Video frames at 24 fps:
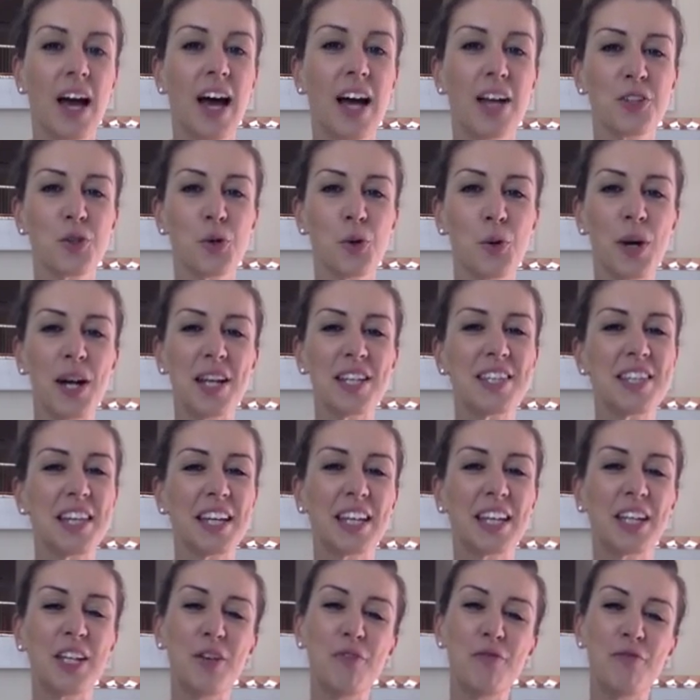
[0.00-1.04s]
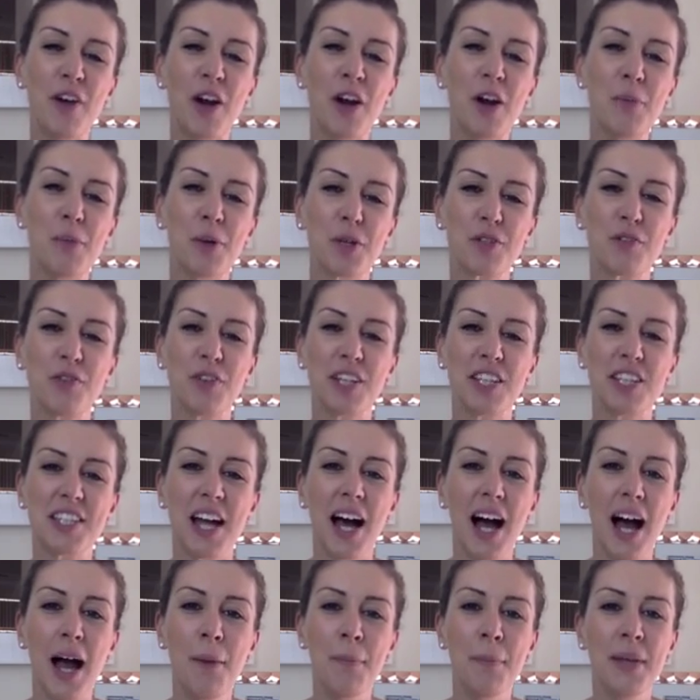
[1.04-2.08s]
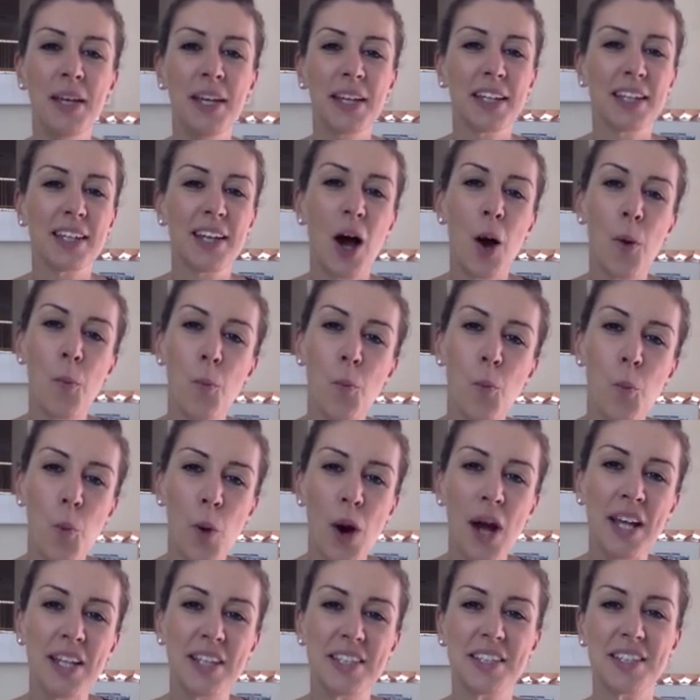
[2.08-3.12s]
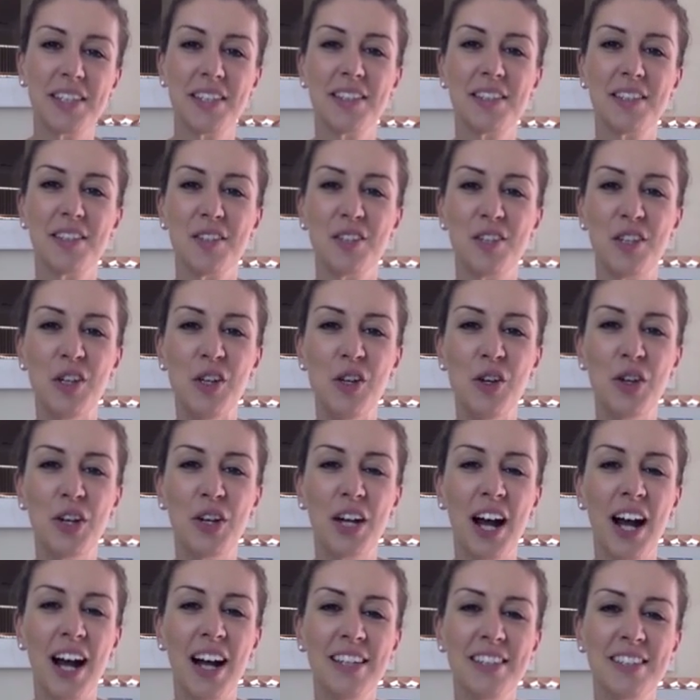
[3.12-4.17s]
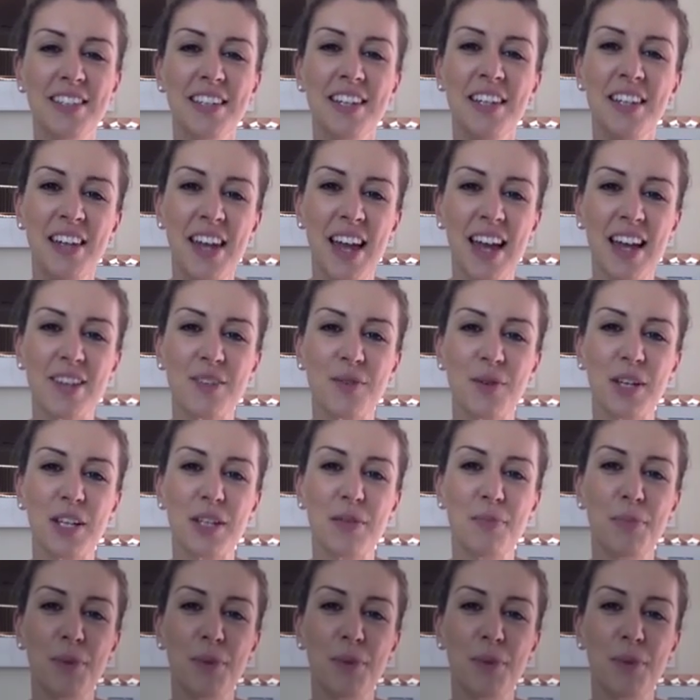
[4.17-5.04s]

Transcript: As always, thank you very much for your time. Can't wait to see you guys in next week's